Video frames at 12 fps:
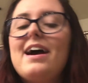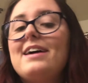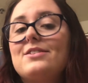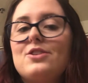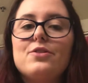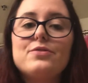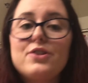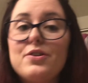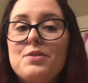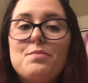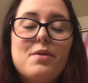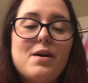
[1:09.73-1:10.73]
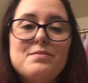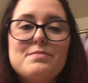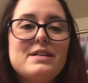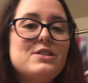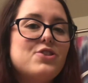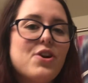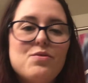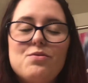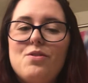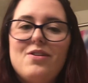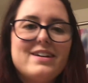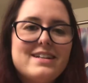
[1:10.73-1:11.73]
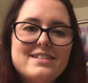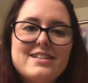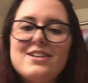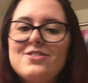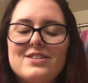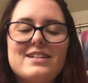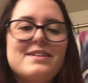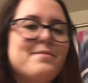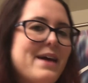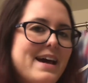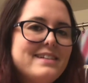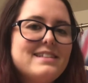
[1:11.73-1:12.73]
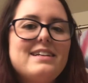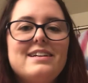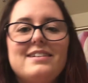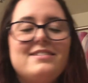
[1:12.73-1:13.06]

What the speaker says: and so you probably don't want it to use it in a mask.